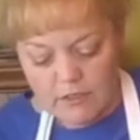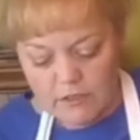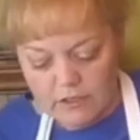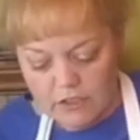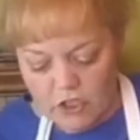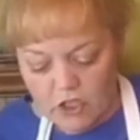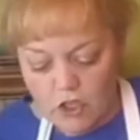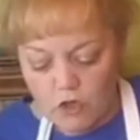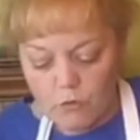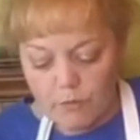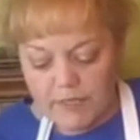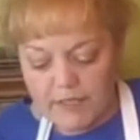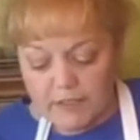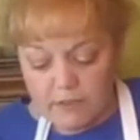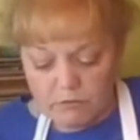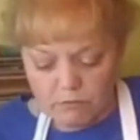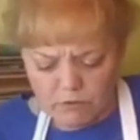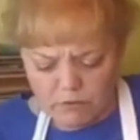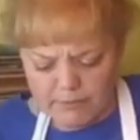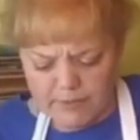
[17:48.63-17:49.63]
Humans
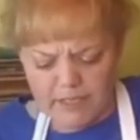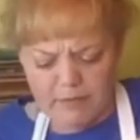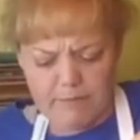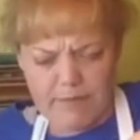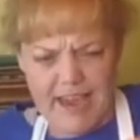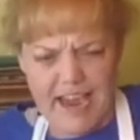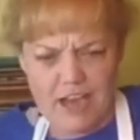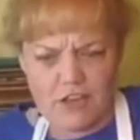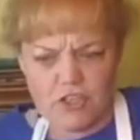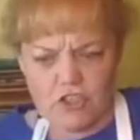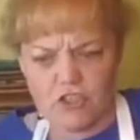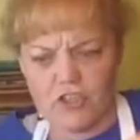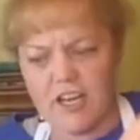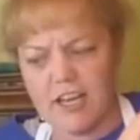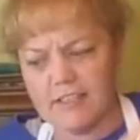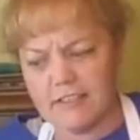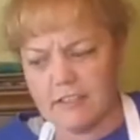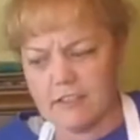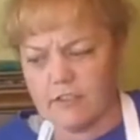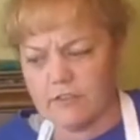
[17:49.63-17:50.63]
will be pasteurized
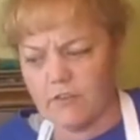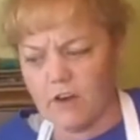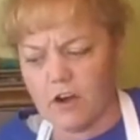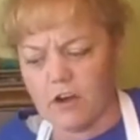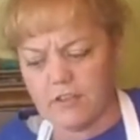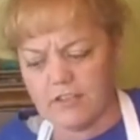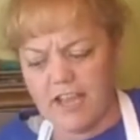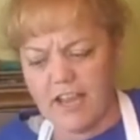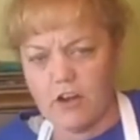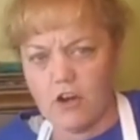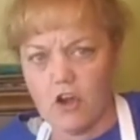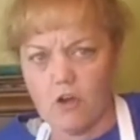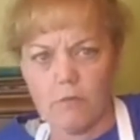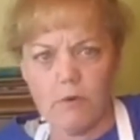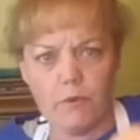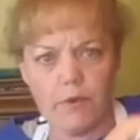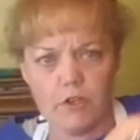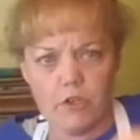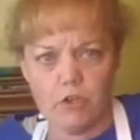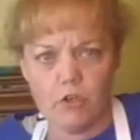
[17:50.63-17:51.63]
as far as I know, but we
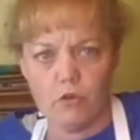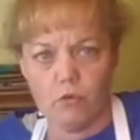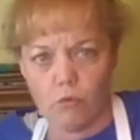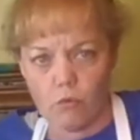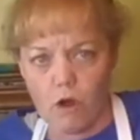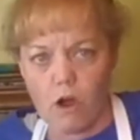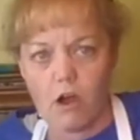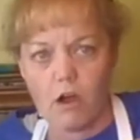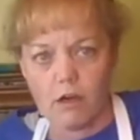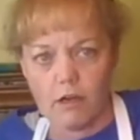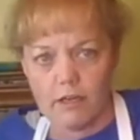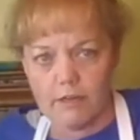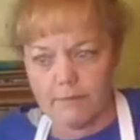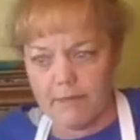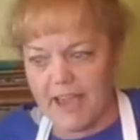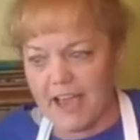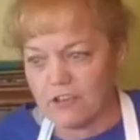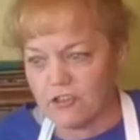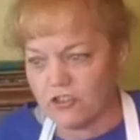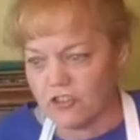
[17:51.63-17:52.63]
do raw,
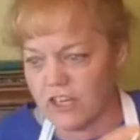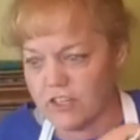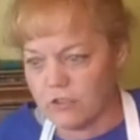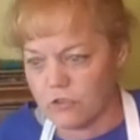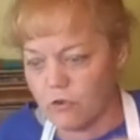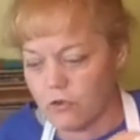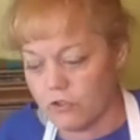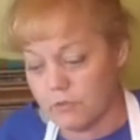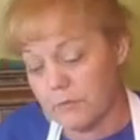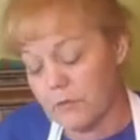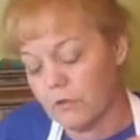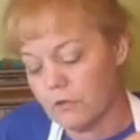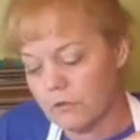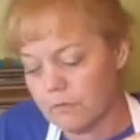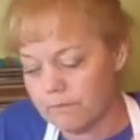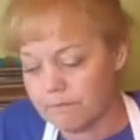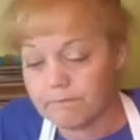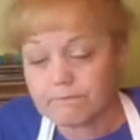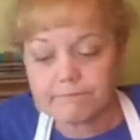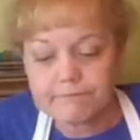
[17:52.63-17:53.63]
unpasteurized goat's
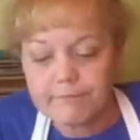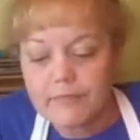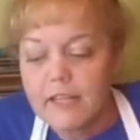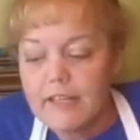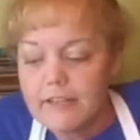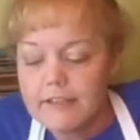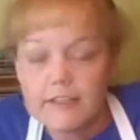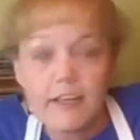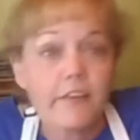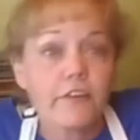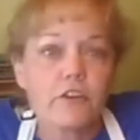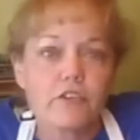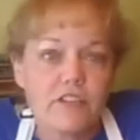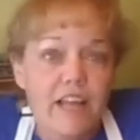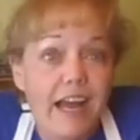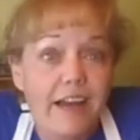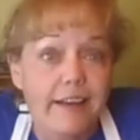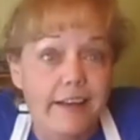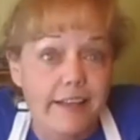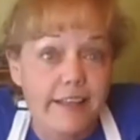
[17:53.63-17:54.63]
milk. The other is not
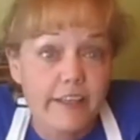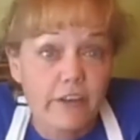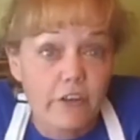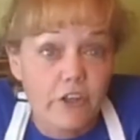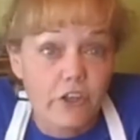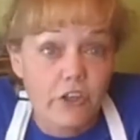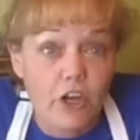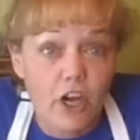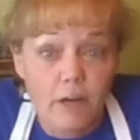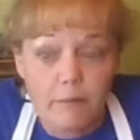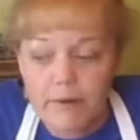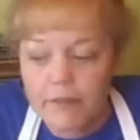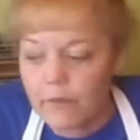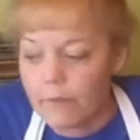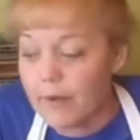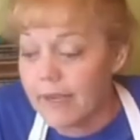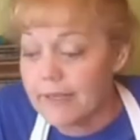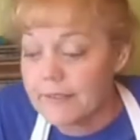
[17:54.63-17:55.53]
going to kill your dog, by the way.